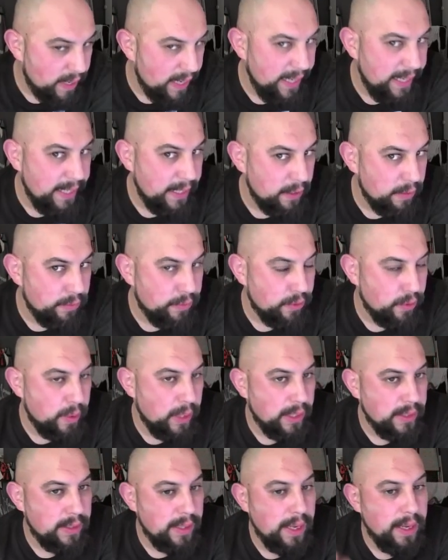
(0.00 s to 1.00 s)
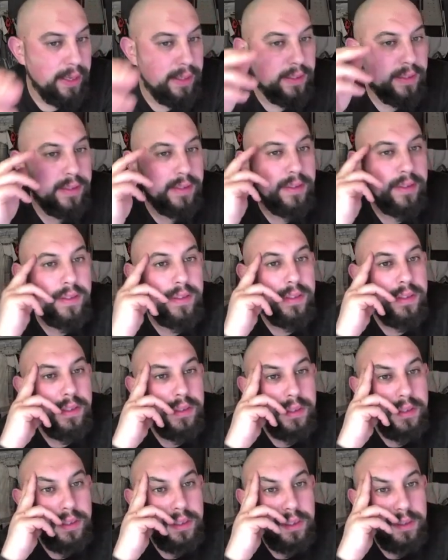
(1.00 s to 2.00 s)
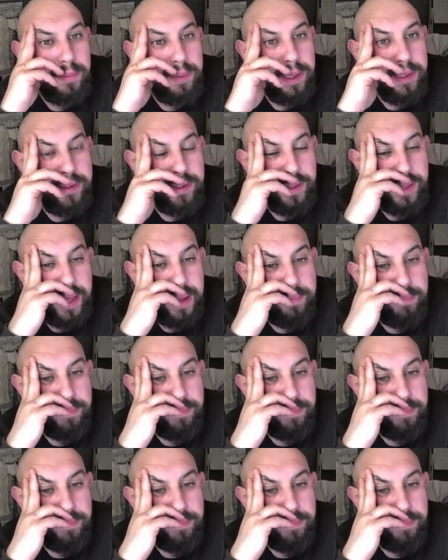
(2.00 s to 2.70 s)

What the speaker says: eaten for our deck. Compared to them.